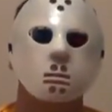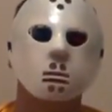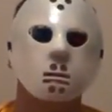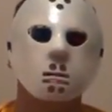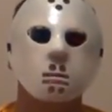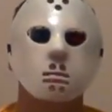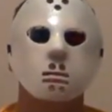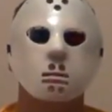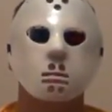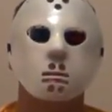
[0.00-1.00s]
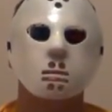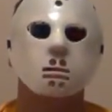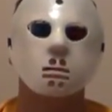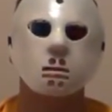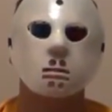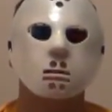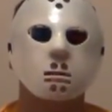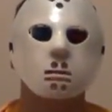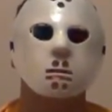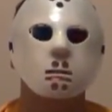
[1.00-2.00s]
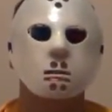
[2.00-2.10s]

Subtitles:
mock-ups and puppetry and stuff.